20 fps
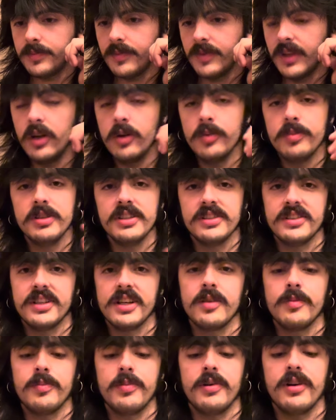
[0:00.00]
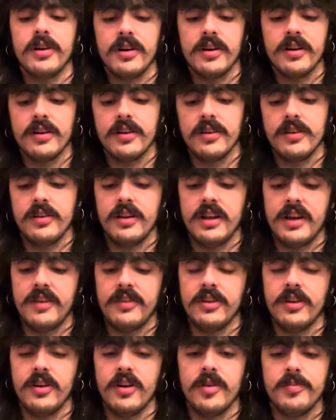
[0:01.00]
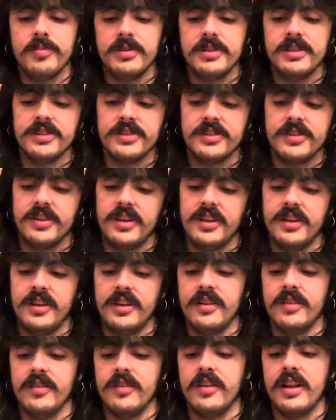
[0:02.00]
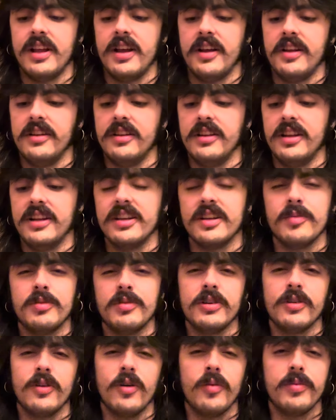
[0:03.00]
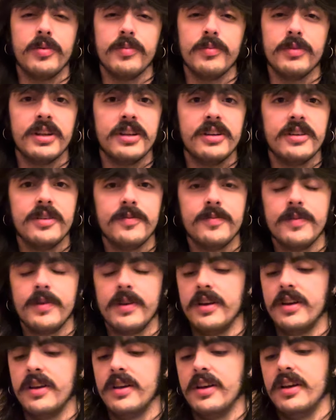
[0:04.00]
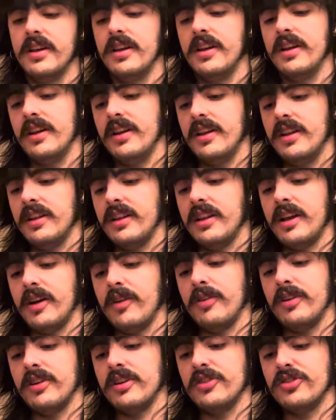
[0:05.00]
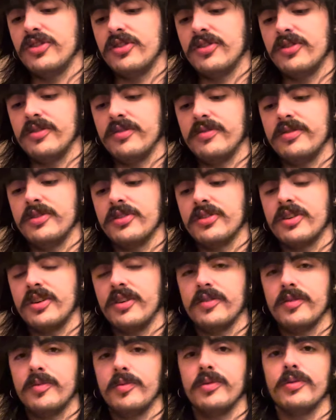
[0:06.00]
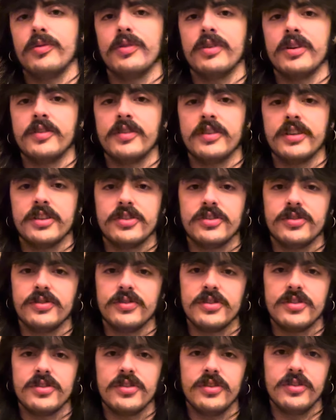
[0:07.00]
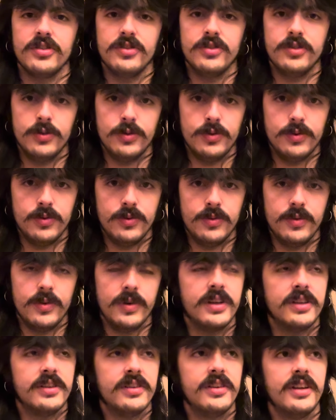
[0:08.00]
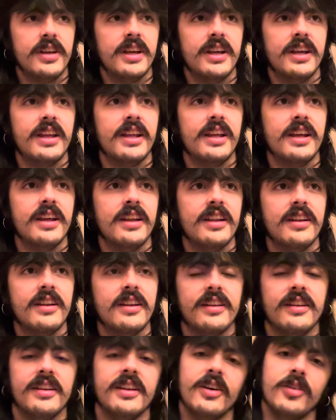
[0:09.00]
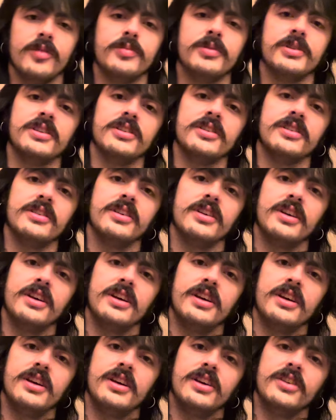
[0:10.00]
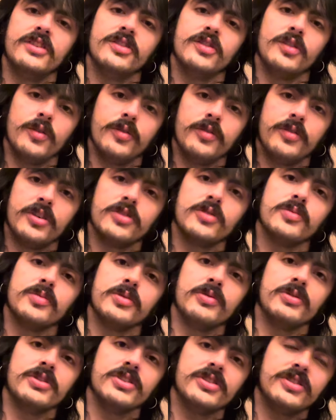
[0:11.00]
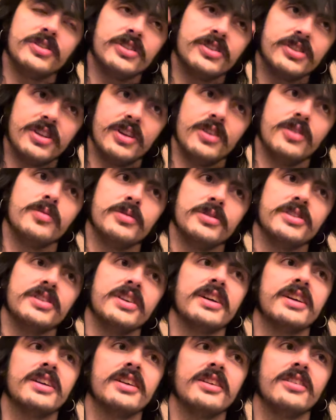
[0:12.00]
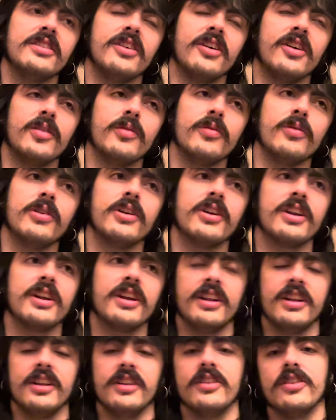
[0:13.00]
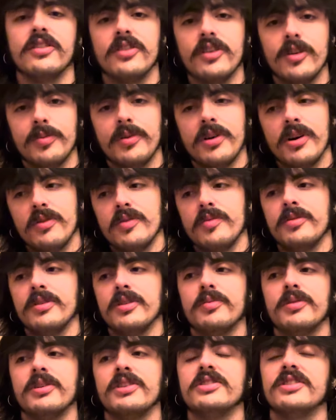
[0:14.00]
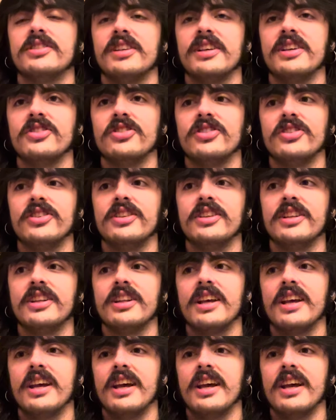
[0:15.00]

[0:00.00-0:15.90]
That would be the second part, having the art piece and letting an open medium. That way each student feels comfortable whatever they choose to do. And that would be, so first would be research, that would be second, the artwork, and then the third part would be the presentation.